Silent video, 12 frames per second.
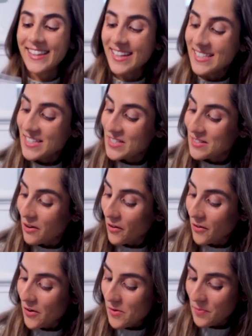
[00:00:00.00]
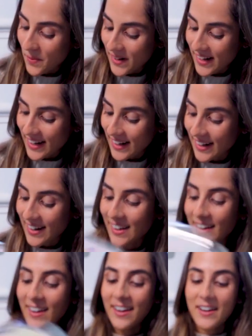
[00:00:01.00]
These are so pretty.
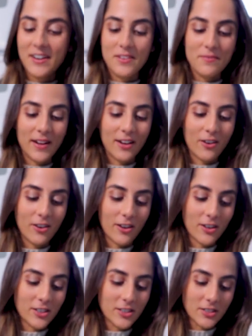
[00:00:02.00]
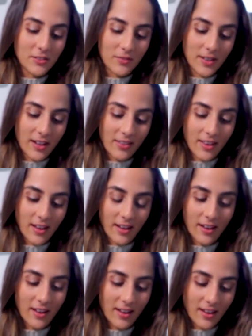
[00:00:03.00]
Oh my gosh, what are
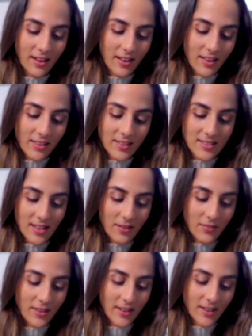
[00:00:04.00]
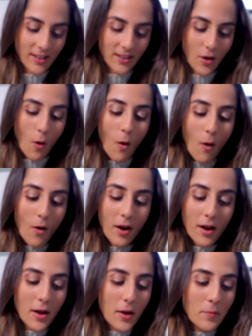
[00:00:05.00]
they? Is that one? Oh,
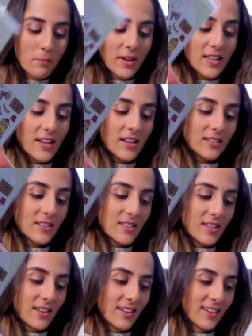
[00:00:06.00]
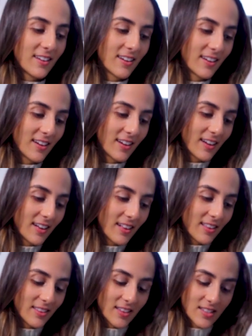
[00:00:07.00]
Minions!
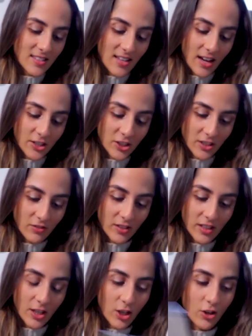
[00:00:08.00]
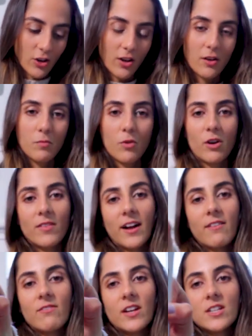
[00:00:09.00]
This is actually really cute, more of
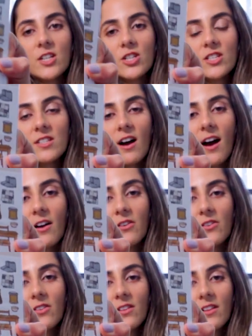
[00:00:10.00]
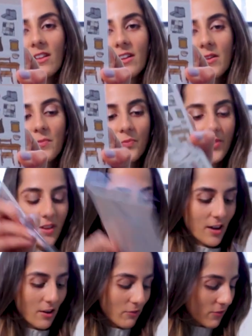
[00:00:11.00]
like a vintage style
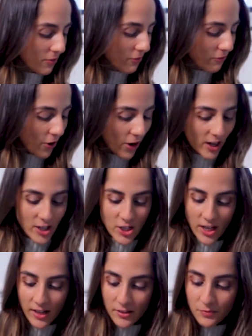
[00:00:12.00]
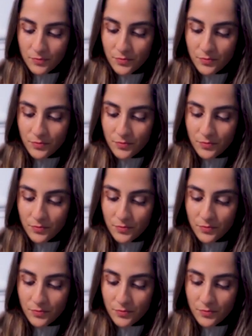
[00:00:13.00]
of furniture.